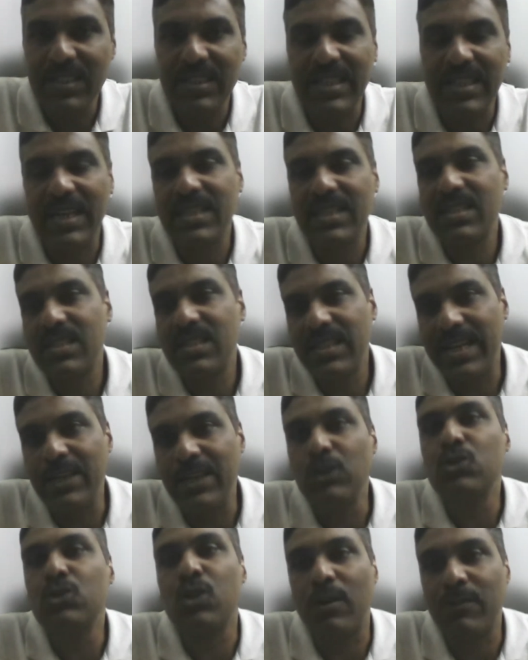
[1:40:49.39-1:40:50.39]
That's
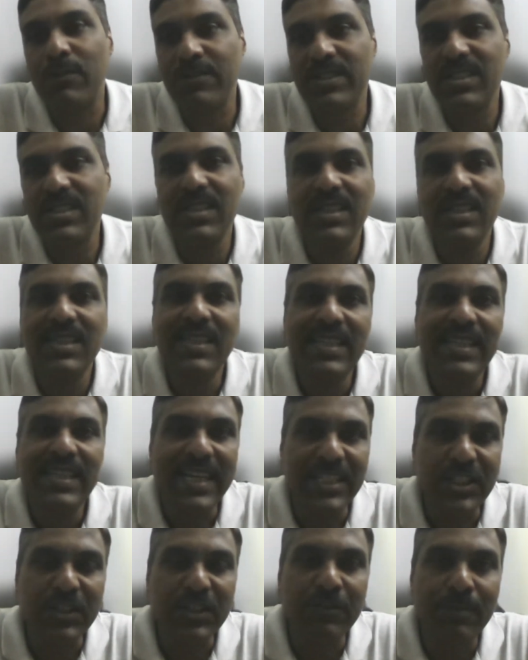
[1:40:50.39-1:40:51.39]
EduSoft's
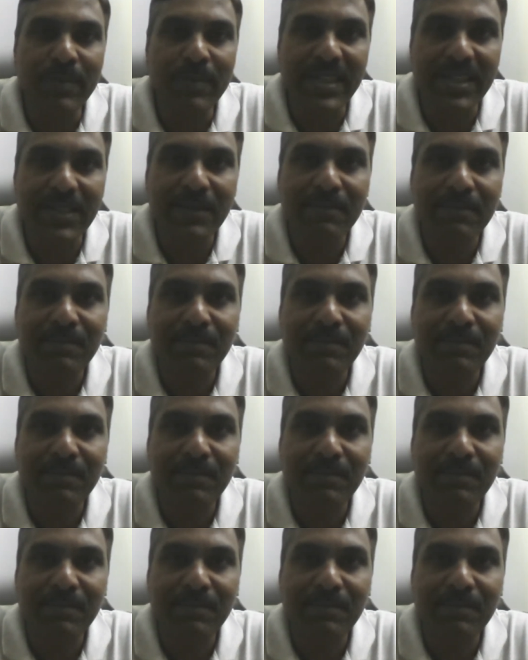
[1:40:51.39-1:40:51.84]
achievement.